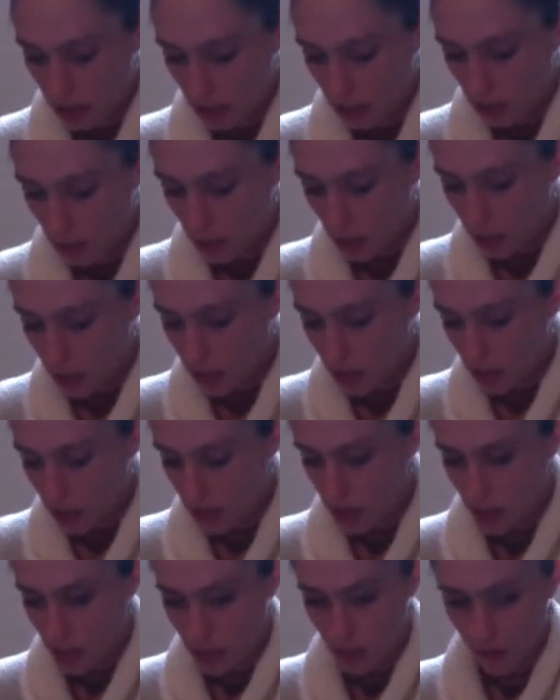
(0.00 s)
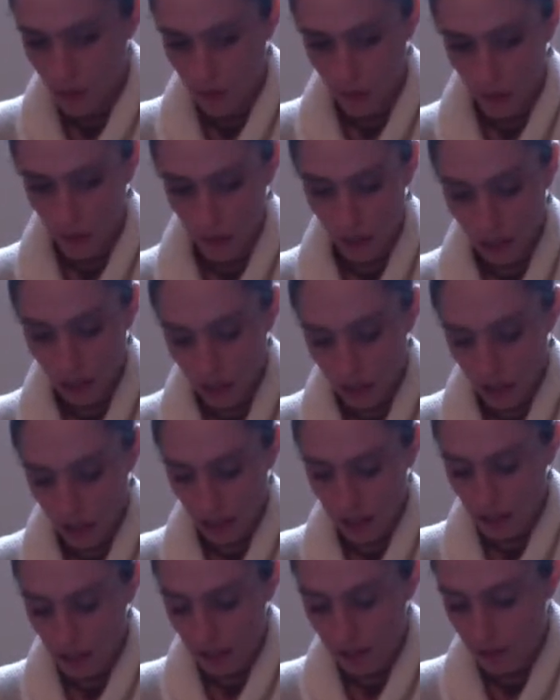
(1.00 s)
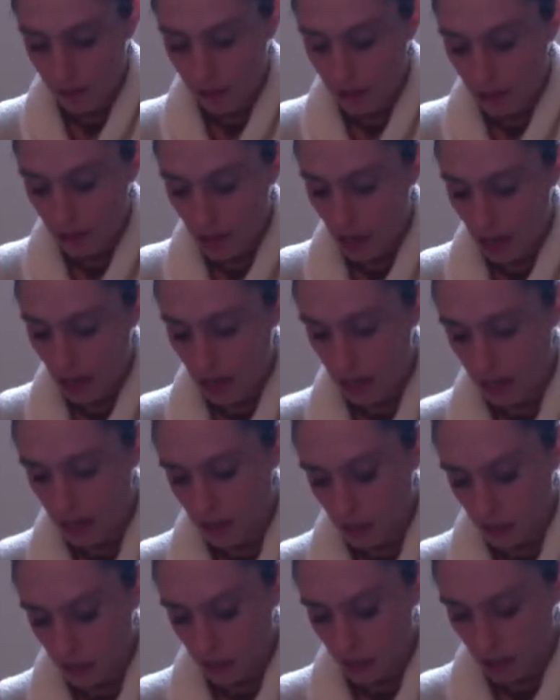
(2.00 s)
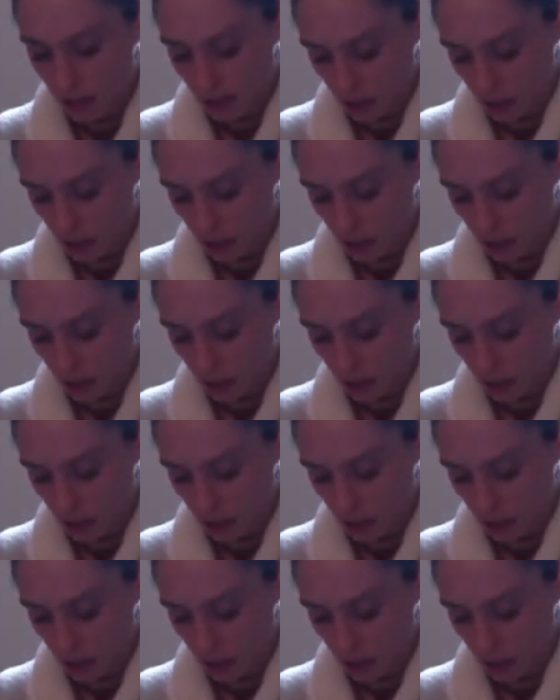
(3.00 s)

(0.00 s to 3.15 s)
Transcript: Messages for the collective for their highest good and the